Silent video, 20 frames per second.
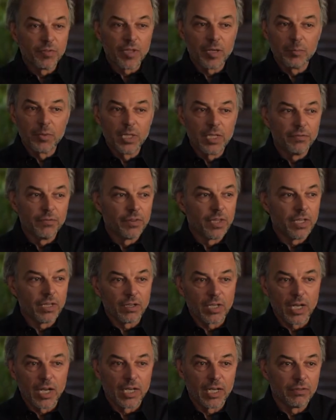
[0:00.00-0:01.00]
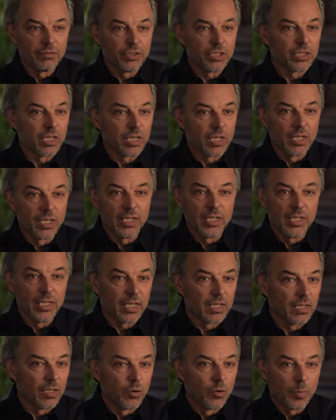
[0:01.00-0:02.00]
them live there kind of subtly
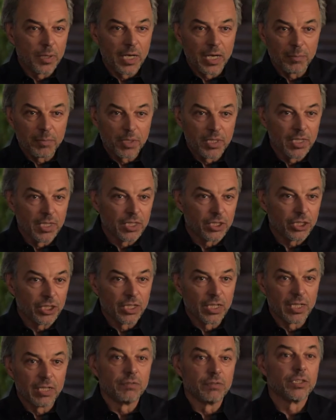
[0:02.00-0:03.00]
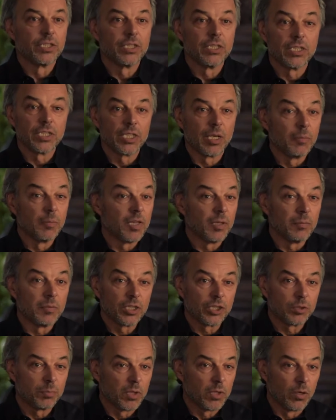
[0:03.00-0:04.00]
at low population levels, and some of them
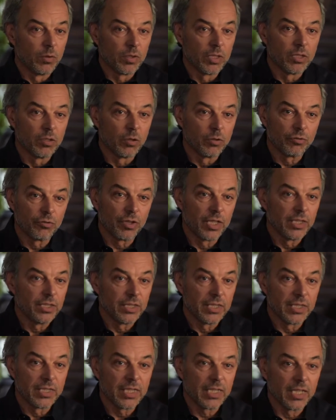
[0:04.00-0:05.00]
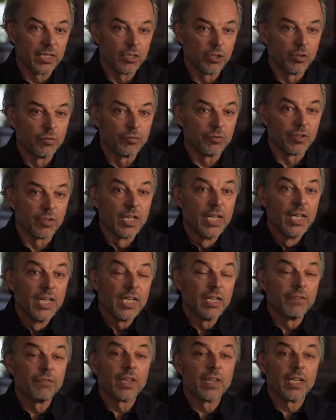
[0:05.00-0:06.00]
explode and go crazy and take over.
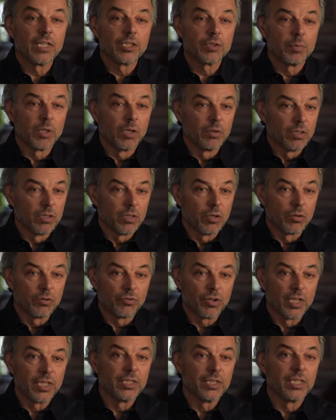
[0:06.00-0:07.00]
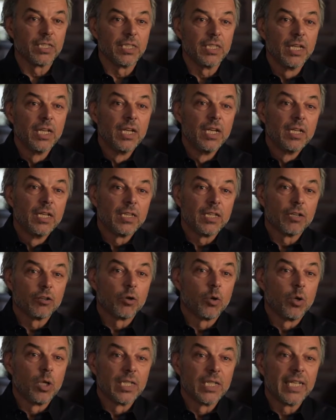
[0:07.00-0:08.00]
If they explode and go crazy, they're
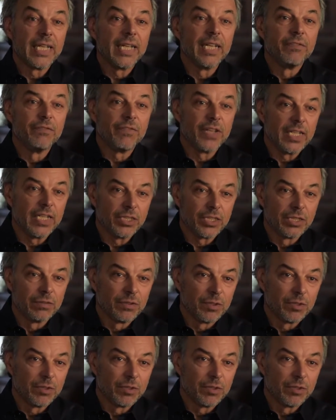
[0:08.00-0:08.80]
called invasive